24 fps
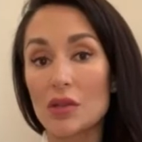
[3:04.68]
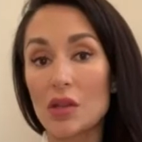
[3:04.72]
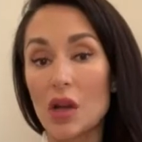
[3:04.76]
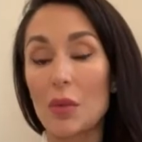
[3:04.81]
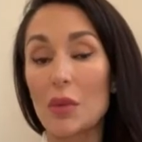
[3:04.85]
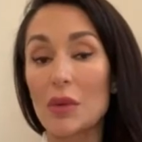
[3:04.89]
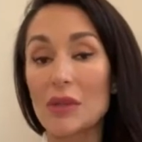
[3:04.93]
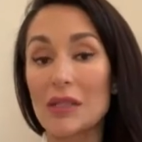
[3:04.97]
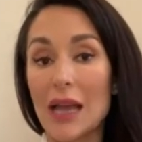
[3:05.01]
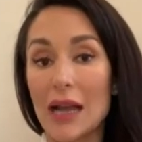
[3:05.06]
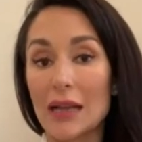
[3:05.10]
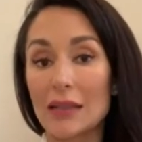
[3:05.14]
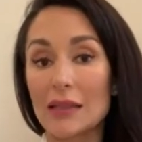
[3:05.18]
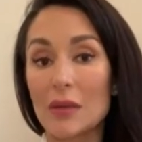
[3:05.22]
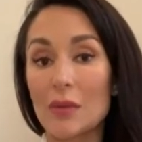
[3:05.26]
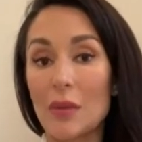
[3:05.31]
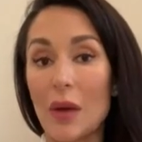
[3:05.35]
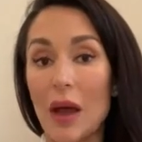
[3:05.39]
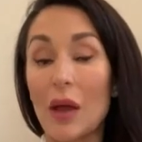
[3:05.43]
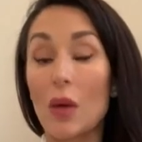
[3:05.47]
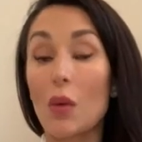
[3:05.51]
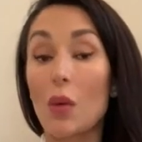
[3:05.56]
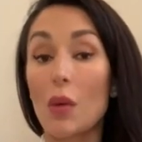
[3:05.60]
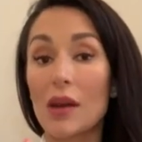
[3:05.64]
are protected
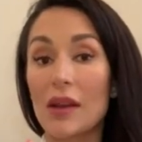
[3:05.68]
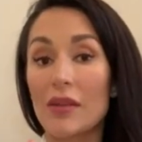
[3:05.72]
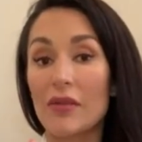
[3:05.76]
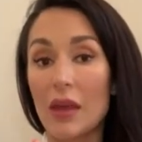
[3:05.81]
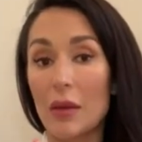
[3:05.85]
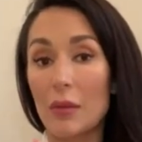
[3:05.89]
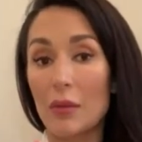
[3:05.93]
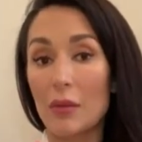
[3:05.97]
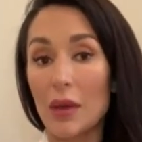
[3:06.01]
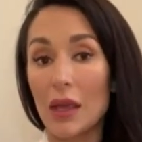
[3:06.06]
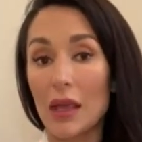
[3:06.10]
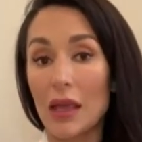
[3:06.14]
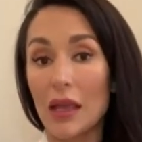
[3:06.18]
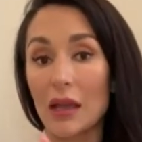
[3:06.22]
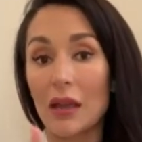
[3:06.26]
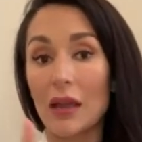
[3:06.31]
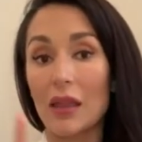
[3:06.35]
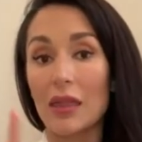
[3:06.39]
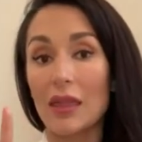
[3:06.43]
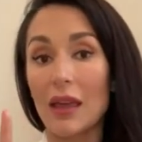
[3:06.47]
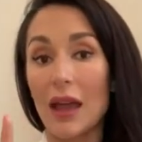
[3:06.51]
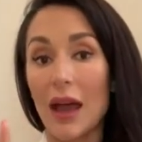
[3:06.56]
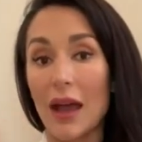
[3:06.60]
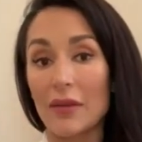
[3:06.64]
by, one of them being
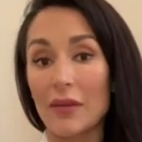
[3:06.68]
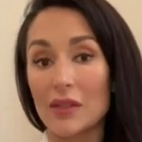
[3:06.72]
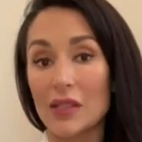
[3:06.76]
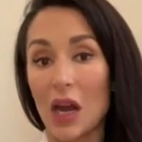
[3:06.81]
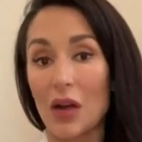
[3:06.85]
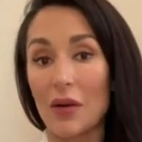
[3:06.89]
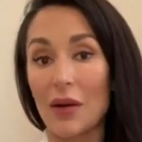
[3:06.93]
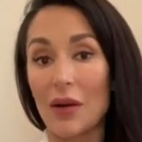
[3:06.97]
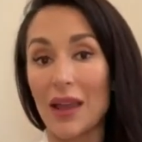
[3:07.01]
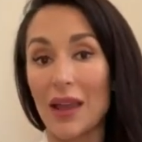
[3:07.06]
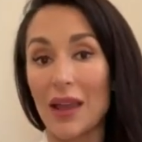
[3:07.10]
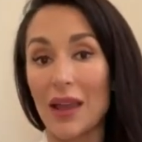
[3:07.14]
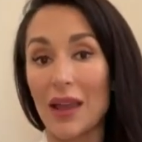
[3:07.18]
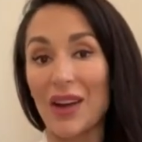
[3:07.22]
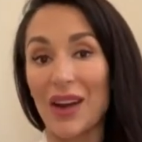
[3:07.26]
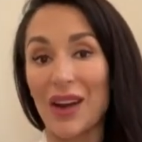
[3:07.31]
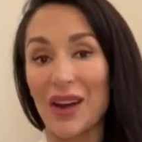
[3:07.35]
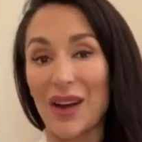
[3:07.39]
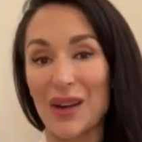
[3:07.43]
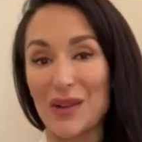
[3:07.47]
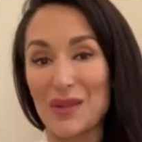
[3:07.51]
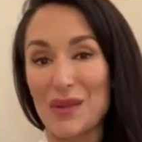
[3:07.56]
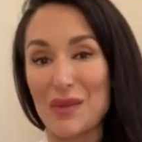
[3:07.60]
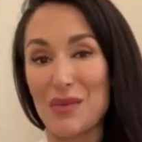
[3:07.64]
the FCRA, the Fair
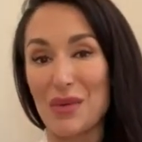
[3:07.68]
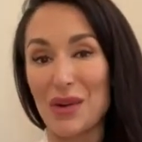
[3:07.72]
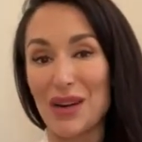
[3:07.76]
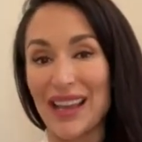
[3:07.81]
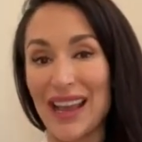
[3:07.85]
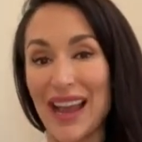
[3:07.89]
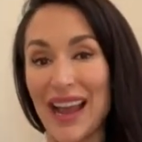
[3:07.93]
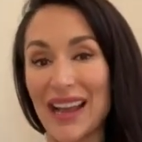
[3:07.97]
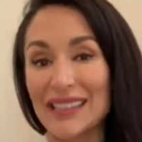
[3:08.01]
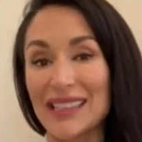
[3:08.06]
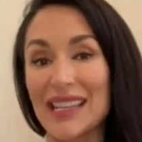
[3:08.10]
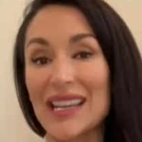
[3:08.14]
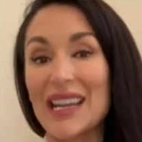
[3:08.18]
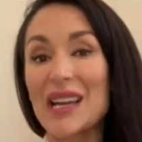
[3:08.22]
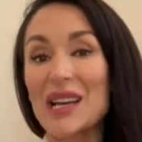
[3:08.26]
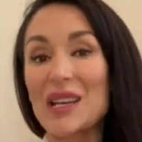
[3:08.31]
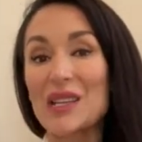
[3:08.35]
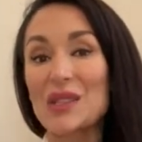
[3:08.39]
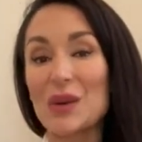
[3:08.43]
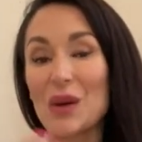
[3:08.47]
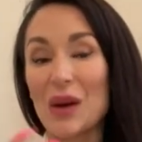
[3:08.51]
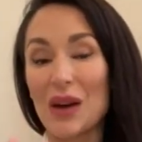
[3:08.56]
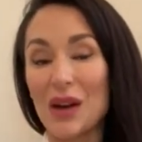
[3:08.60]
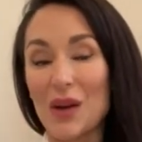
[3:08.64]
Credit Reporting Act.
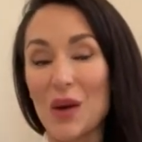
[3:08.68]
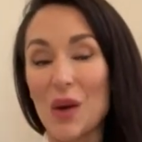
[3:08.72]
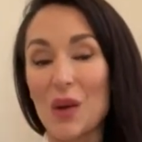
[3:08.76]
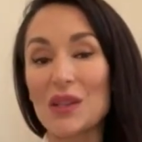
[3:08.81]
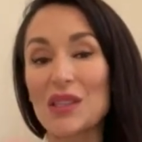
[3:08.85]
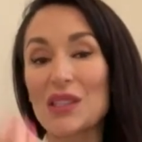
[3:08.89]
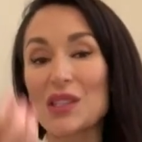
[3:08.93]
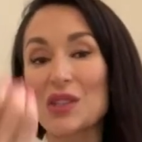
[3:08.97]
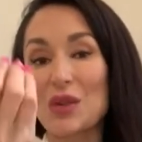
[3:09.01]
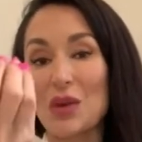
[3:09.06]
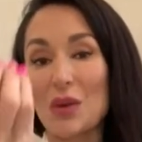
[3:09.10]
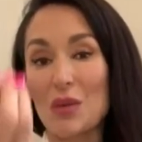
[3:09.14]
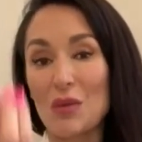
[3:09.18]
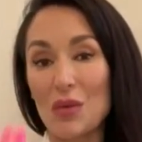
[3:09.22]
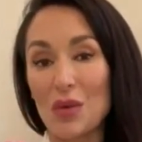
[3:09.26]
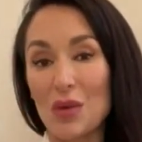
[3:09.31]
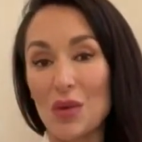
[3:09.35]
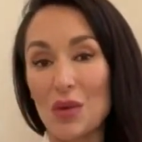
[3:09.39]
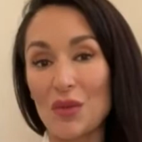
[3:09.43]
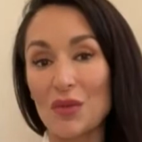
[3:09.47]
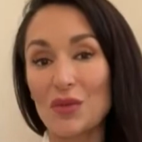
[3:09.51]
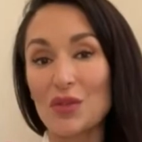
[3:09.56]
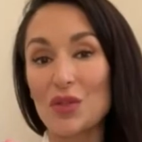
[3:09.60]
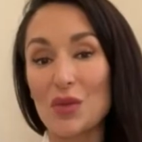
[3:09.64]
So our goal is to
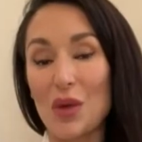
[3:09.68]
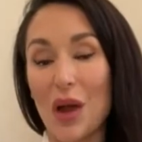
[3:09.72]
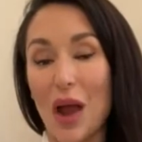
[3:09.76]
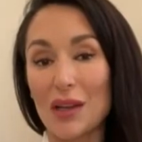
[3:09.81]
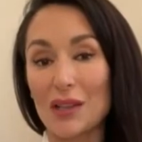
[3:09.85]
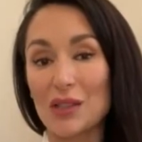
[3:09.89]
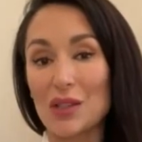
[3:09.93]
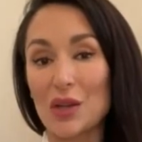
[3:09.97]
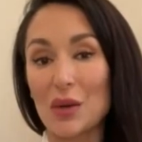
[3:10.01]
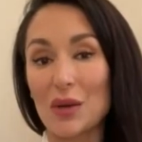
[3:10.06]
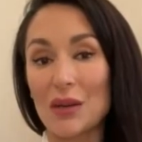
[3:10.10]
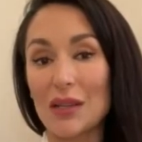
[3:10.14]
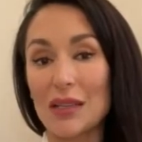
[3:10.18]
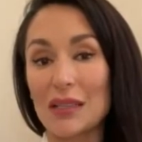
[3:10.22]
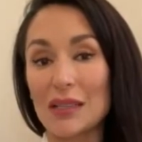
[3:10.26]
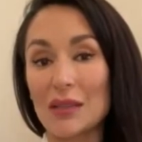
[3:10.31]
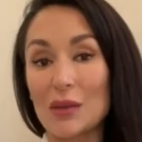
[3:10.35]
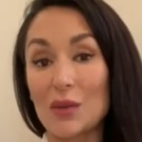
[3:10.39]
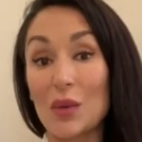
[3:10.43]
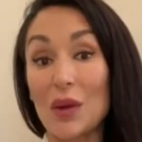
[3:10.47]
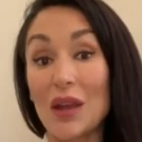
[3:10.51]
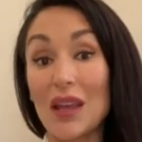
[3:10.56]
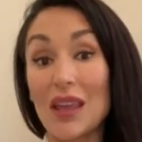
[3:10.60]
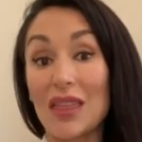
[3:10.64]
remove derogatories
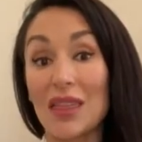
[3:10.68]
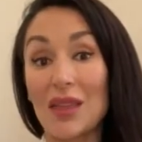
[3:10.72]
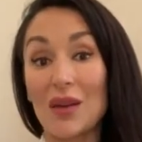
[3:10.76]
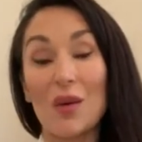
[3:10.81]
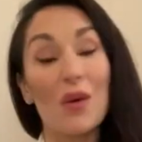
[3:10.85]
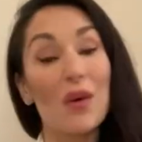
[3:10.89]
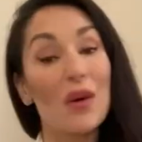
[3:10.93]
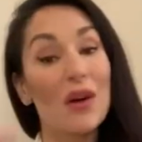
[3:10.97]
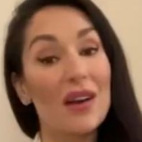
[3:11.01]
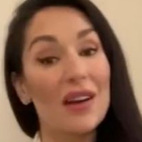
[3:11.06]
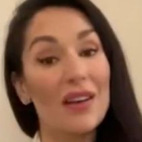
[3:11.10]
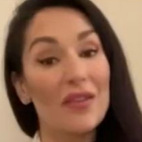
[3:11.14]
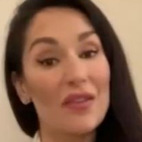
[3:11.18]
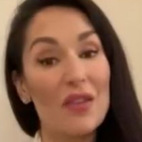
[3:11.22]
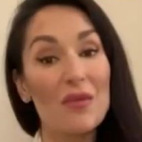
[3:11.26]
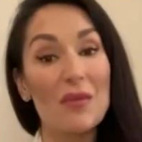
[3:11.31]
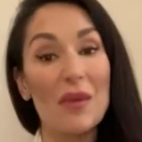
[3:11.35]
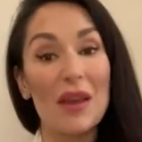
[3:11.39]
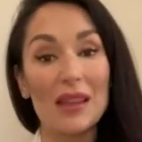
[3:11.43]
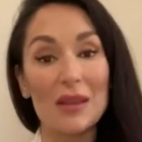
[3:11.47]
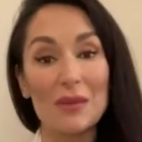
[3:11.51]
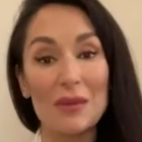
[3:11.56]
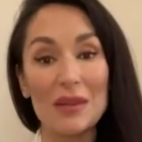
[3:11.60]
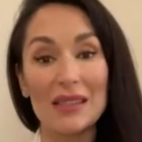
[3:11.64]
with, or if you've
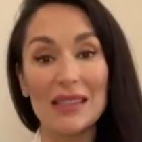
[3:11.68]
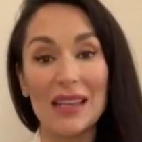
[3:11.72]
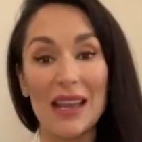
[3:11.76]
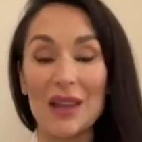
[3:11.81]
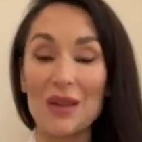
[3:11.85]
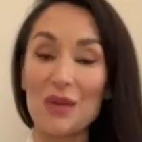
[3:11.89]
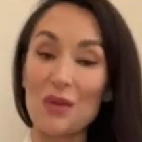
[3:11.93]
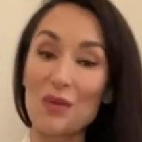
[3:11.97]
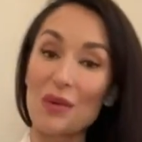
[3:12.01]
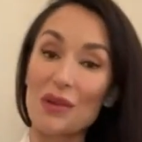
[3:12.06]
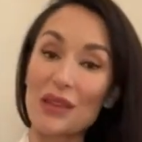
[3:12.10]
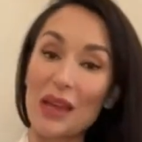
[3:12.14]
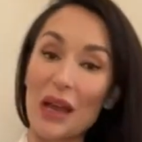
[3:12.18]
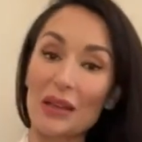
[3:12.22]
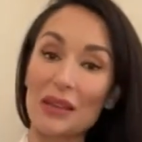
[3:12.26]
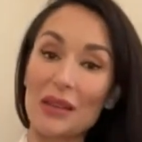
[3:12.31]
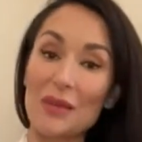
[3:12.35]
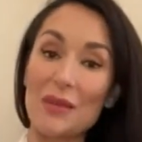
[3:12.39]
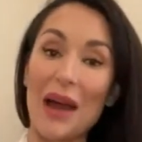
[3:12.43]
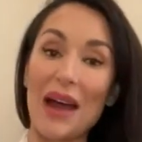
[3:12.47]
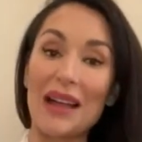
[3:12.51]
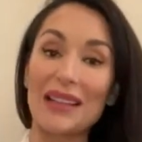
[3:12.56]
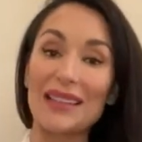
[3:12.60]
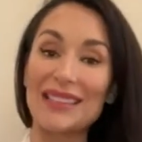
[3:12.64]
made the mistake, without the
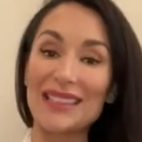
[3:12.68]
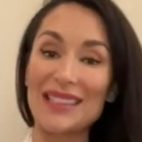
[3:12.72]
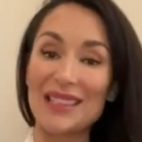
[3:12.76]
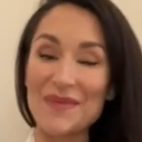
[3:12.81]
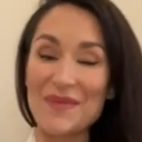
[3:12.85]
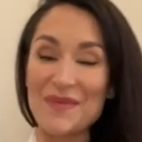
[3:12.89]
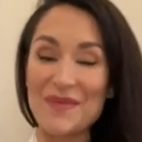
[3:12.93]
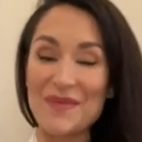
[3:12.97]
balance.